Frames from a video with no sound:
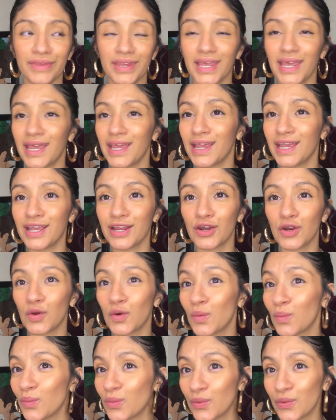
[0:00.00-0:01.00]
ain't no
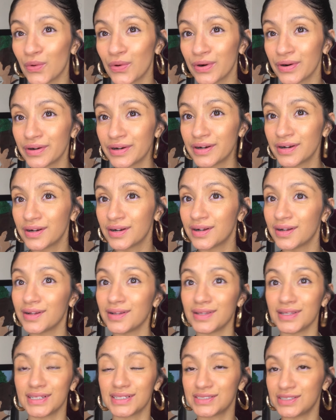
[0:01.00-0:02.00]
more.
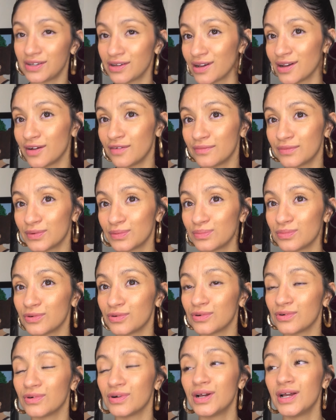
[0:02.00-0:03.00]
It's
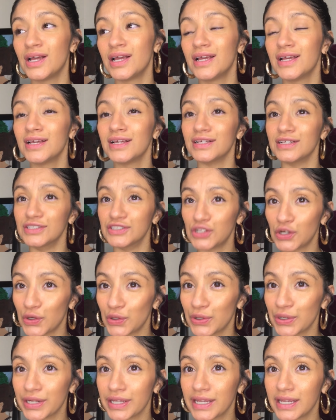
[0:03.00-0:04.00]
uncomfortable. It's
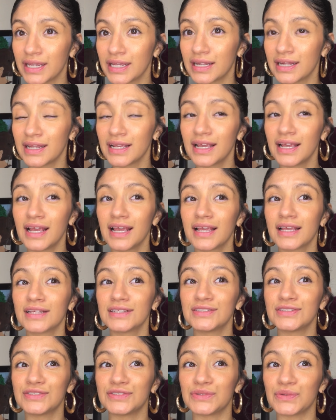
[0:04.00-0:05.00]
hurting.
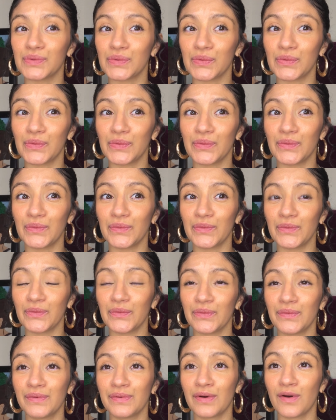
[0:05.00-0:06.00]
So
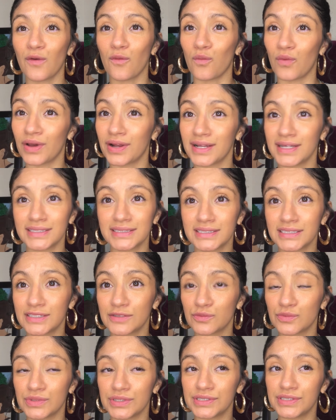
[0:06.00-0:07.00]
what I did
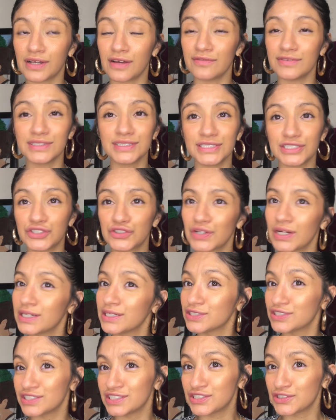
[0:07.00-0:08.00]
was obviously try to
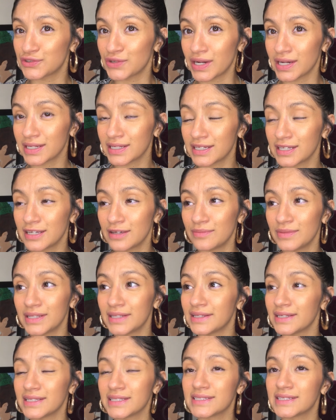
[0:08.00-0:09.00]
distract him. It
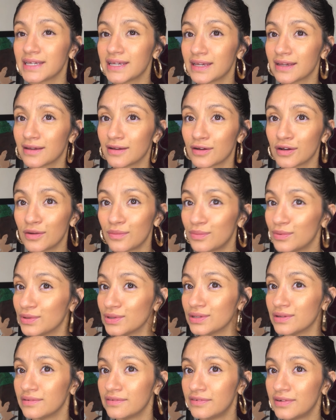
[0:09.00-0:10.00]
did take a couple
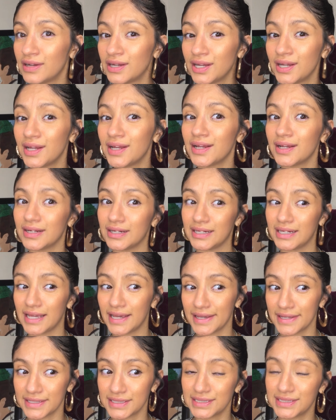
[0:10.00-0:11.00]
of
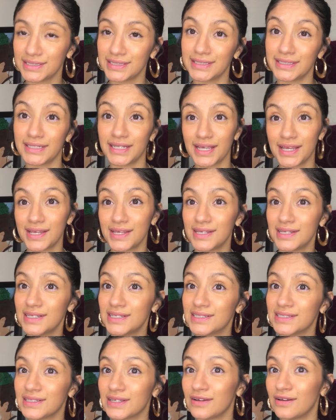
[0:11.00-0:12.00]
nights and
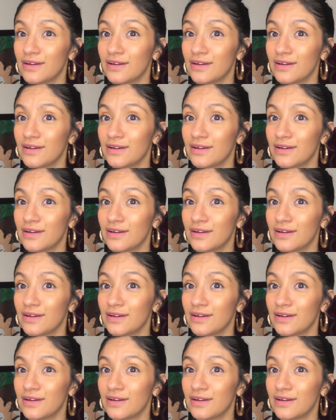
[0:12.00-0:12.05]
days,